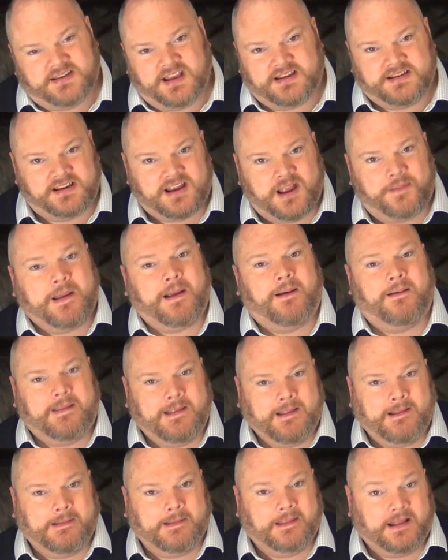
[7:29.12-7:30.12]
hasn't come out
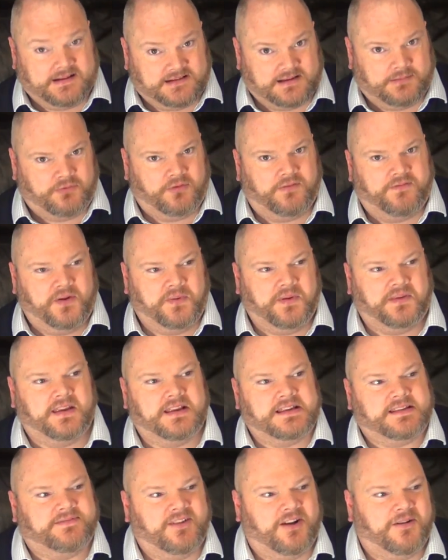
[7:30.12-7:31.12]
yet as I'm reviewing
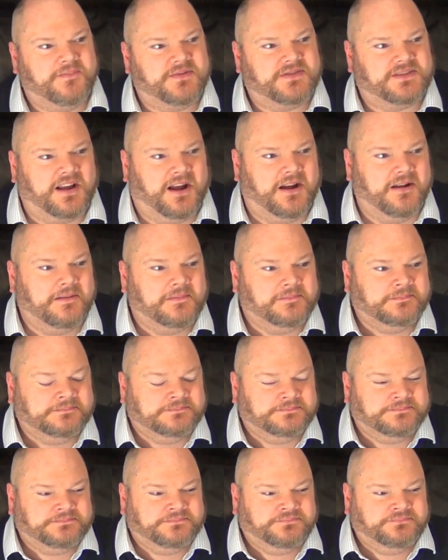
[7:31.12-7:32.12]
this film, so.
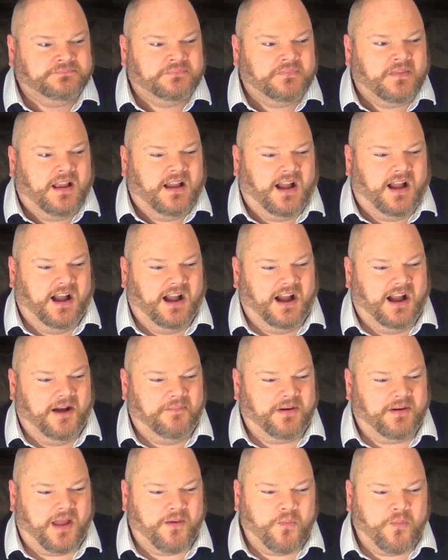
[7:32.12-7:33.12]

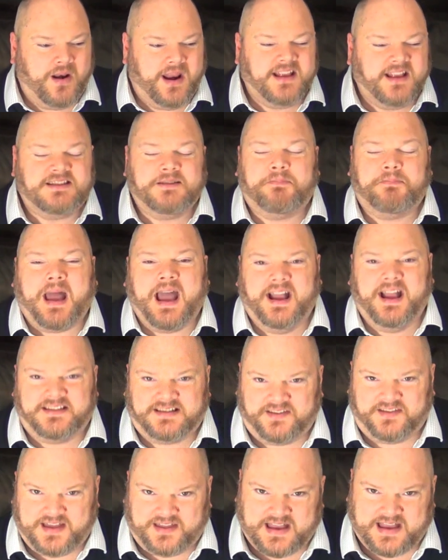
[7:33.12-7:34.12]
But I'm willing to bet
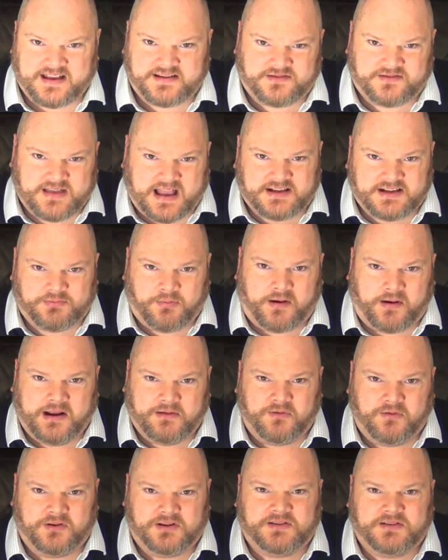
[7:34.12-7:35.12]
that that's what
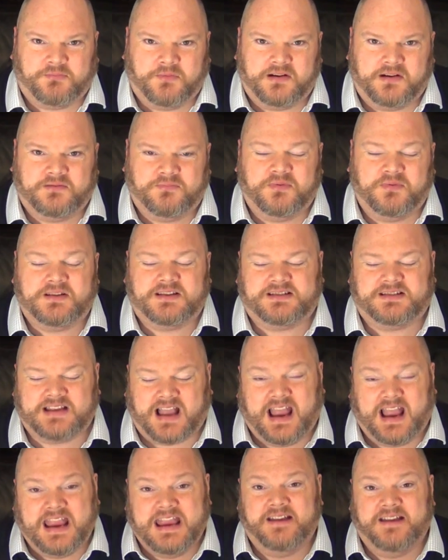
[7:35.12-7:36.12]
it would
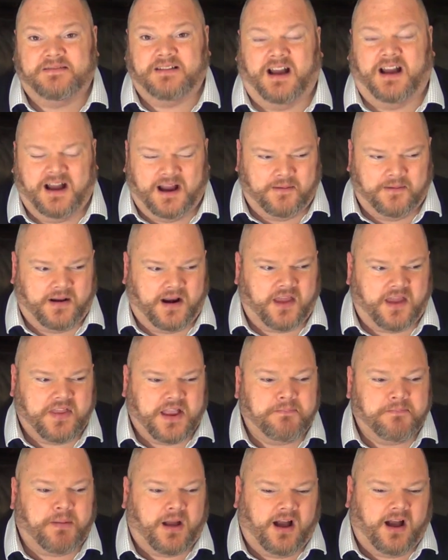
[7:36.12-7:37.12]
say. And I
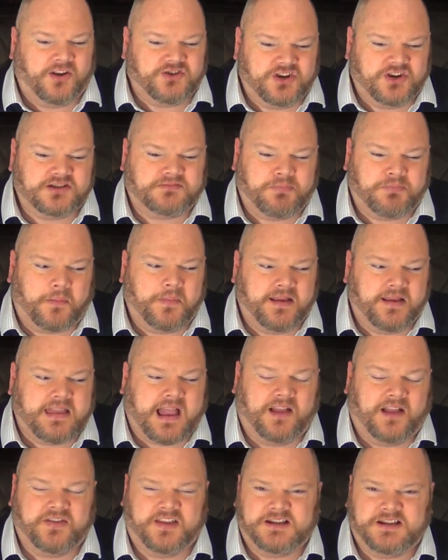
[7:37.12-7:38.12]
think partially it's probably
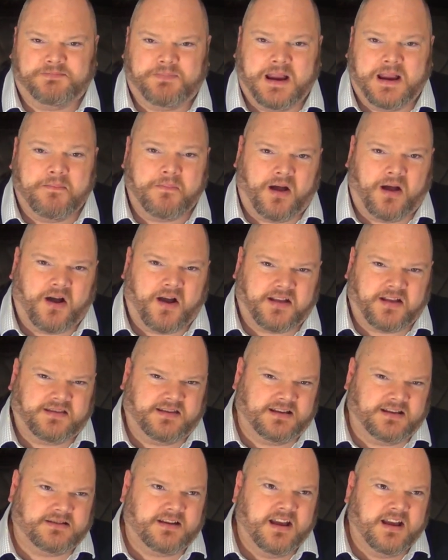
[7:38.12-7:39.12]
down to this being
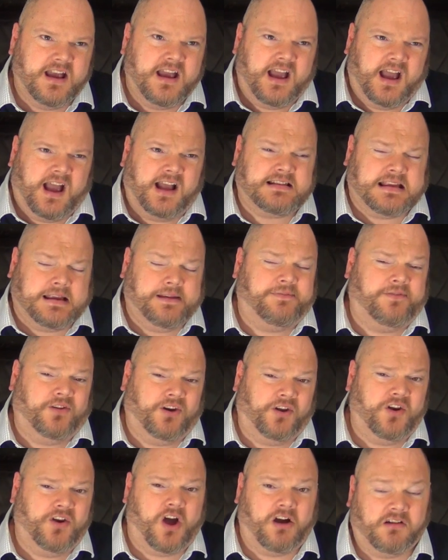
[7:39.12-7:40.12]
marketed as a
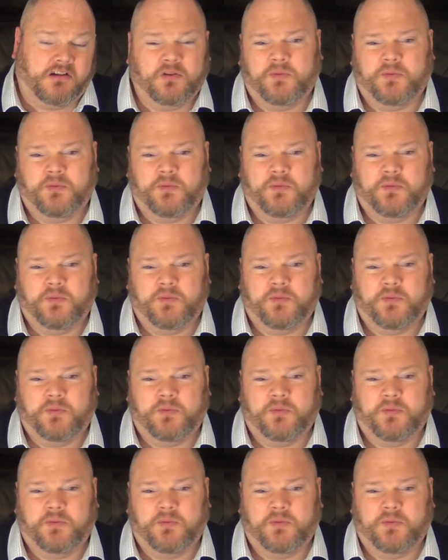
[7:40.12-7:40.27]
full-on horror,